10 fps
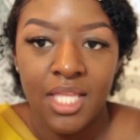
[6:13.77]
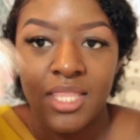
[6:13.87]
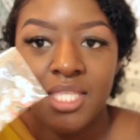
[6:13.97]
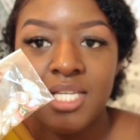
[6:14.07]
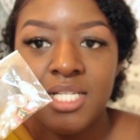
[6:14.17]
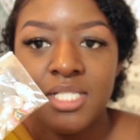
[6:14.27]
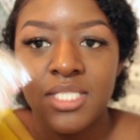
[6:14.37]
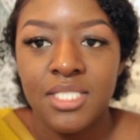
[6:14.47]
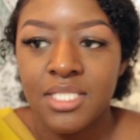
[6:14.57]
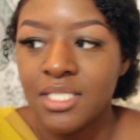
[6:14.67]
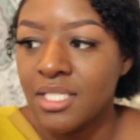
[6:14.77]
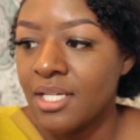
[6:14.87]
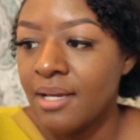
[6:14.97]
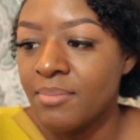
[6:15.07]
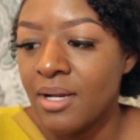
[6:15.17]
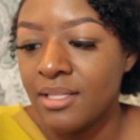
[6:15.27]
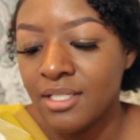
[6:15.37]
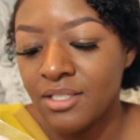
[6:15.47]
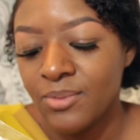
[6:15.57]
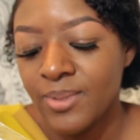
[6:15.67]
these, I'm
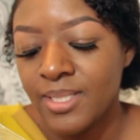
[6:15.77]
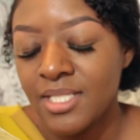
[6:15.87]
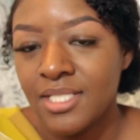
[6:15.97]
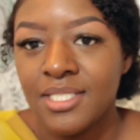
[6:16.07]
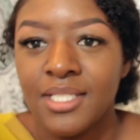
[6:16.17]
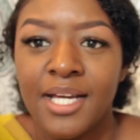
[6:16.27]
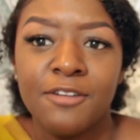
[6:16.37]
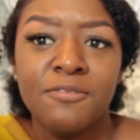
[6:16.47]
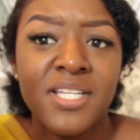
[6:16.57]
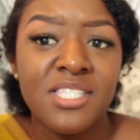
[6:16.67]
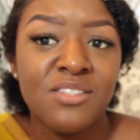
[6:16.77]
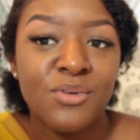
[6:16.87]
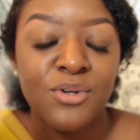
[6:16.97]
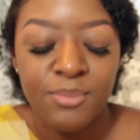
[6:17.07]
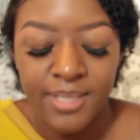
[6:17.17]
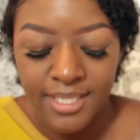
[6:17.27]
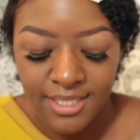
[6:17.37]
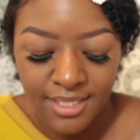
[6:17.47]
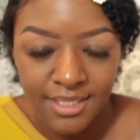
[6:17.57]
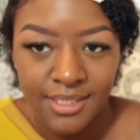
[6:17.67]
probably gonna wear these to like a festival
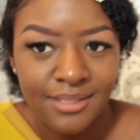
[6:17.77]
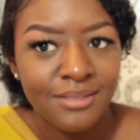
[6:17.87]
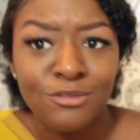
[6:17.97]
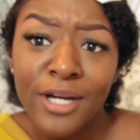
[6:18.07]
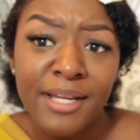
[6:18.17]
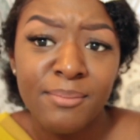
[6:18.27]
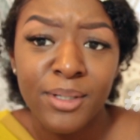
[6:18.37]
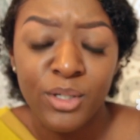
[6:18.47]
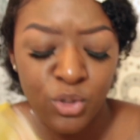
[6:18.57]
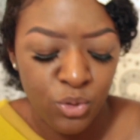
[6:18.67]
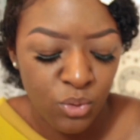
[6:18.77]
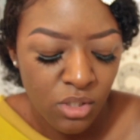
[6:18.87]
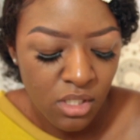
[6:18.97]
because rainbow.